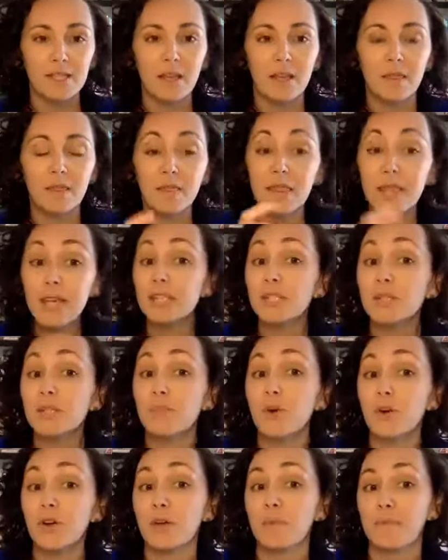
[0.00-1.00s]
this
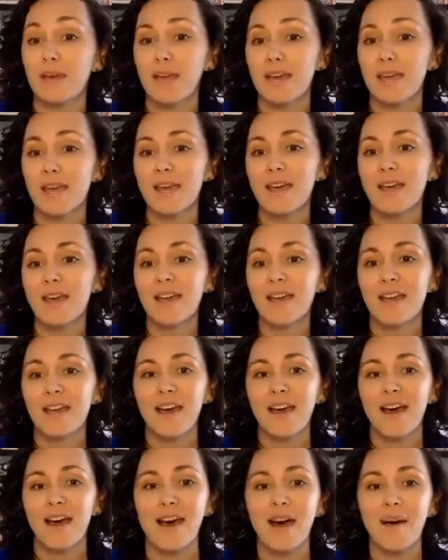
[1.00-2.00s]
book be
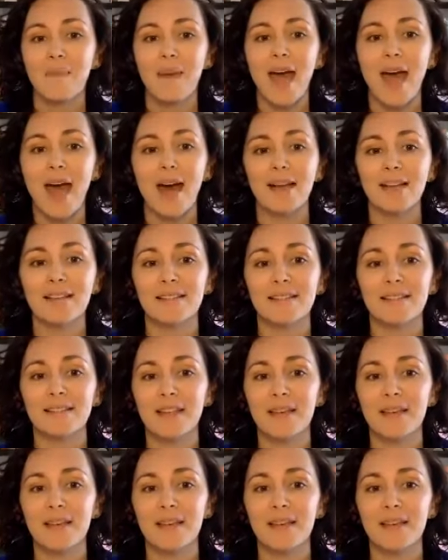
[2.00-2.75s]
as